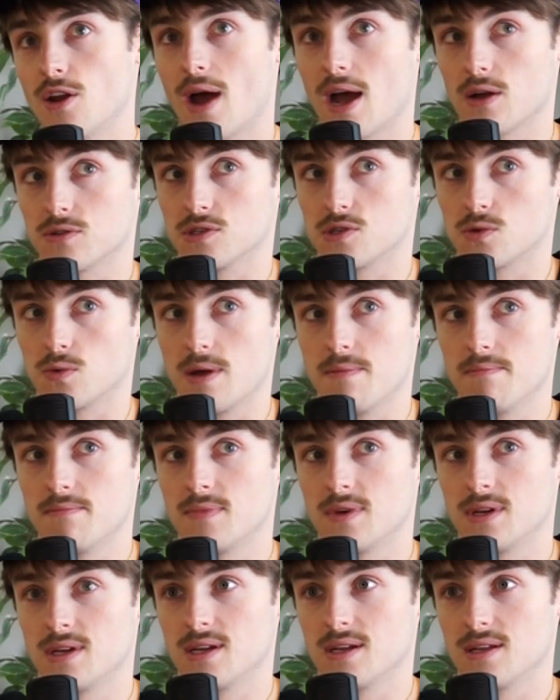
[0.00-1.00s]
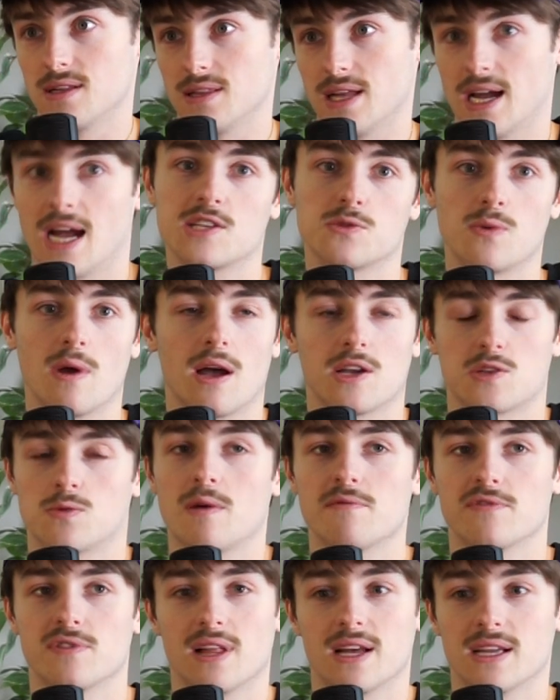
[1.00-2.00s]
know how to swim. Like, I swim, I
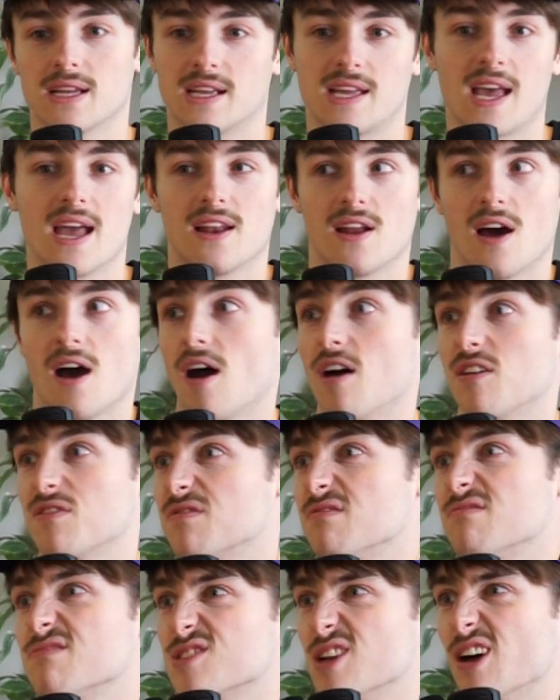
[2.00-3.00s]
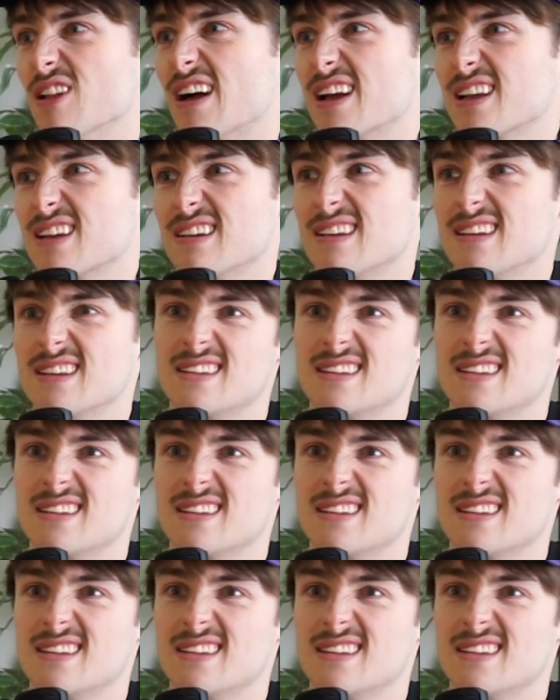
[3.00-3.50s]
swam for like a K and a half. So like,